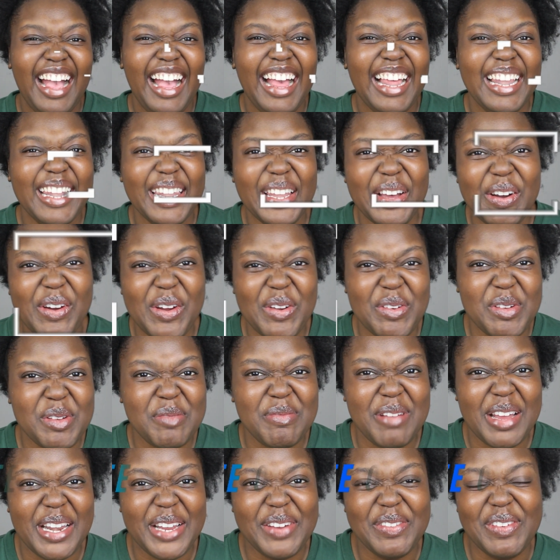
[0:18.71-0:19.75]
Hello,
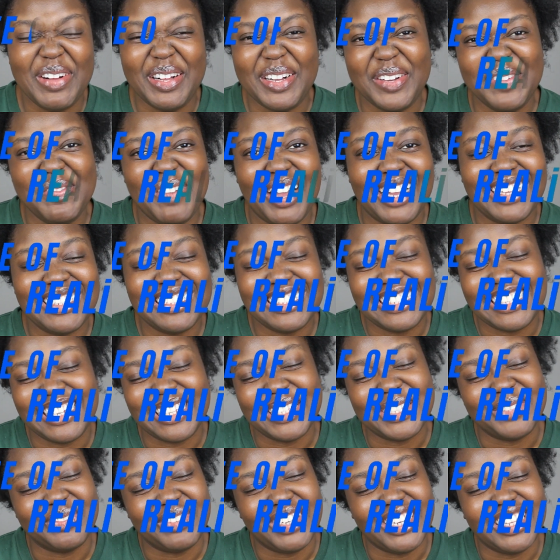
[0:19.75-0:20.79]
everybody. Welcome back to
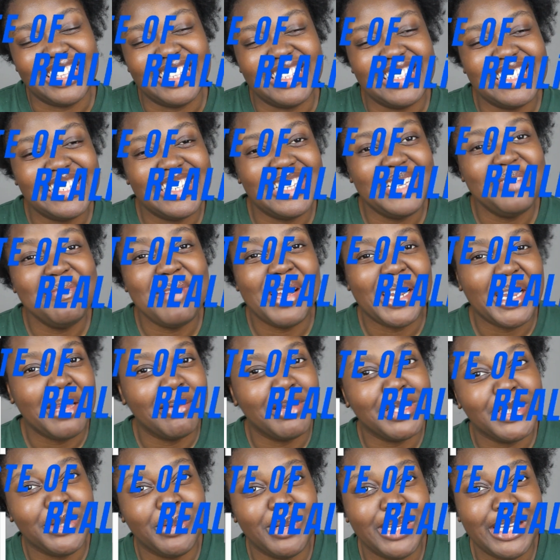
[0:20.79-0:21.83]
Taste of Reality. My
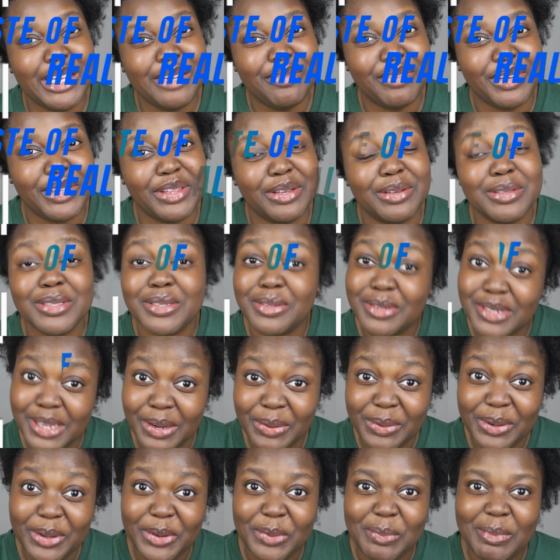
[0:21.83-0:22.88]
name is Queenie, for those who
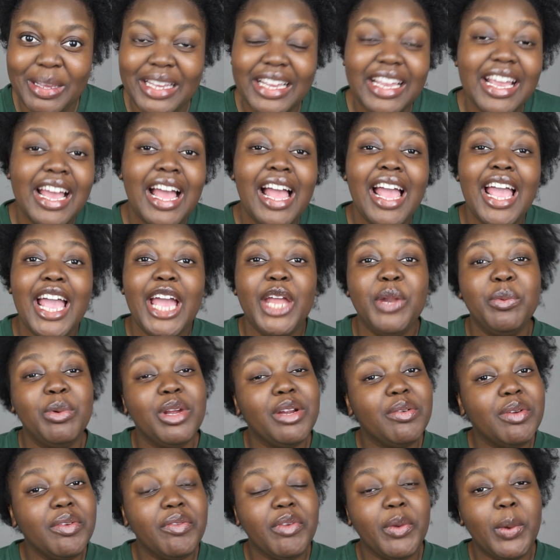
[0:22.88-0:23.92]
don't know me, and
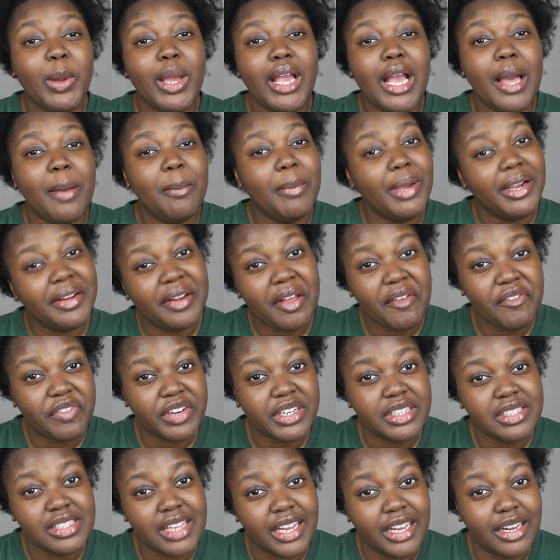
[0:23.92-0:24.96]
we're reviewing Married at
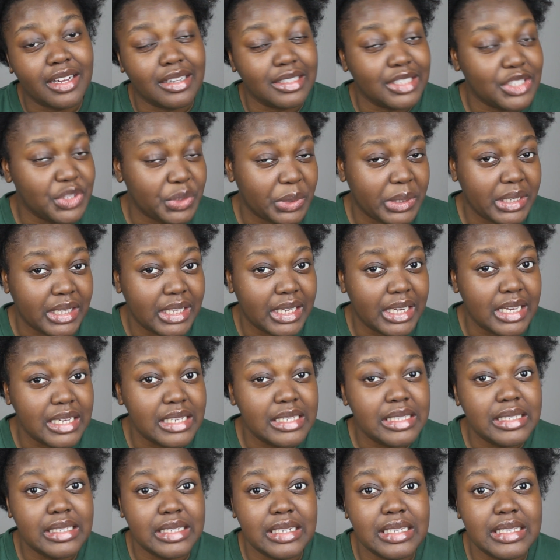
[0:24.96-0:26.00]
First Sight
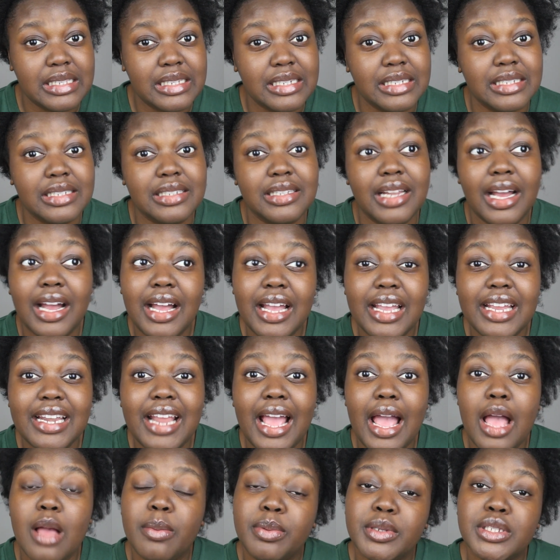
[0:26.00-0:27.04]
Australia Season
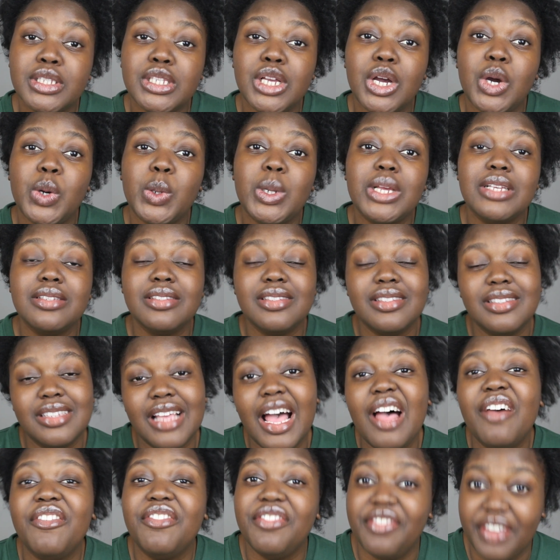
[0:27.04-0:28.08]
9, Episode
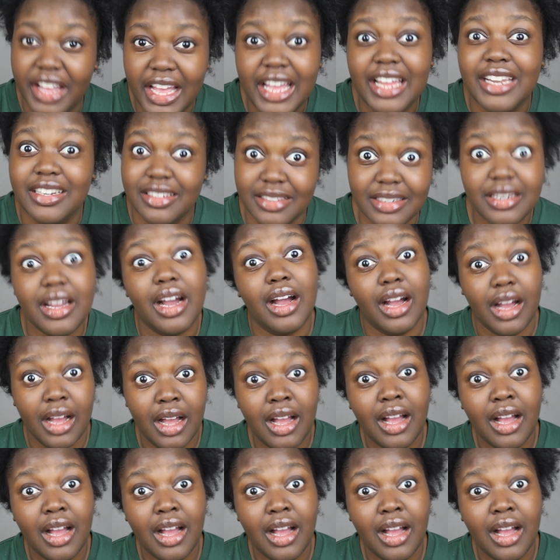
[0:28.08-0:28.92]
7.